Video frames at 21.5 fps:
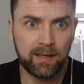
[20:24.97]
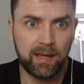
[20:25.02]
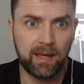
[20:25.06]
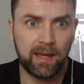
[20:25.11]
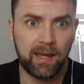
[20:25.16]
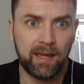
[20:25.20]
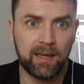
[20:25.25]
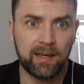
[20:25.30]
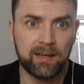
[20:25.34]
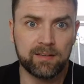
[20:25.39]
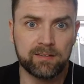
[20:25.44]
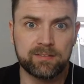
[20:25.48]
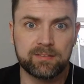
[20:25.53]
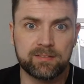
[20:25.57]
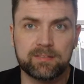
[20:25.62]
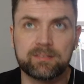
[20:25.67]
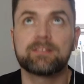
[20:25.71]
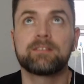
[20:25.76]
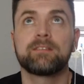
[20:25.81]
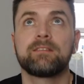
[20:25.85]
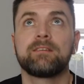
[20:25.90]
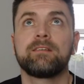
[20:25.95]
it
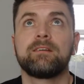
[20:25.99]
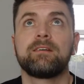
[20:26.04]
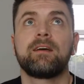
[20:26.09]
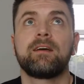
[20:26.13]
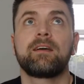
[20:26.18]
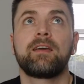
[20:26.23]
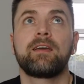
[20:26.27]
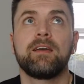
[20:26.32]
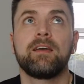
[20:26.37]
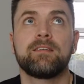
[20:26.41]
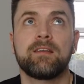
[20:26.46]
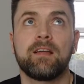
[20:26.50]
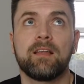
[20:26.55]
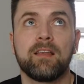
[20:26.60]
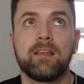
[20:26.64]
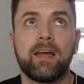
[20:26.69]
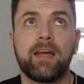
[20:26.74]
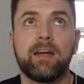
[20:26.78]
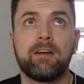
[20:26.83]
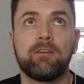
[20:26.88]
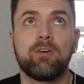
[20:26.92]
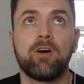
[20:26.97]
is a case
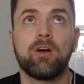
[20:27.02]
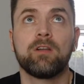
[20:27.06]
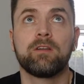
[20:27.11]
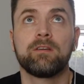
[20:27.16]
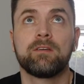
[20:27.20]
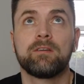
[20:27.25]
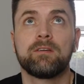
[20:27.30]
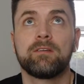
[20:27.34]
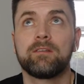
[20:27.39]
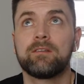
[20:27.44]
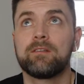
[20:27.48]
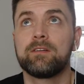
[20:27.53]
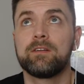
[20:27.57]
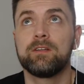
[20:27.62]
that later on